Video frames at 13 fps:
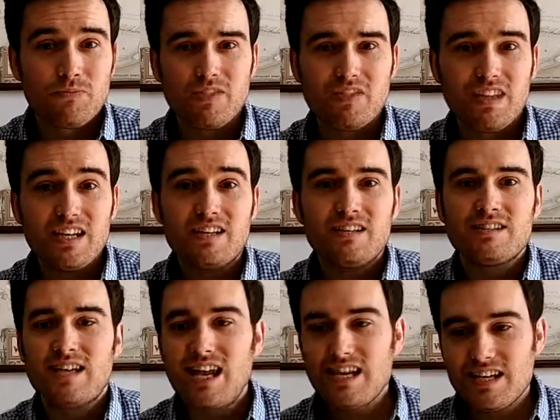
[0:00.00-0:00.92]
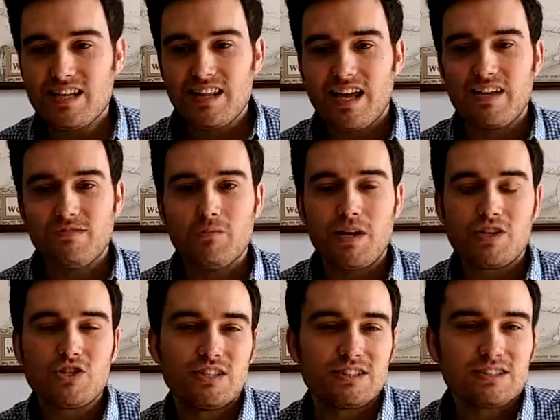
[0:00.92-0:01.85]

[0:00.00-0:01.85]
Then taking that information and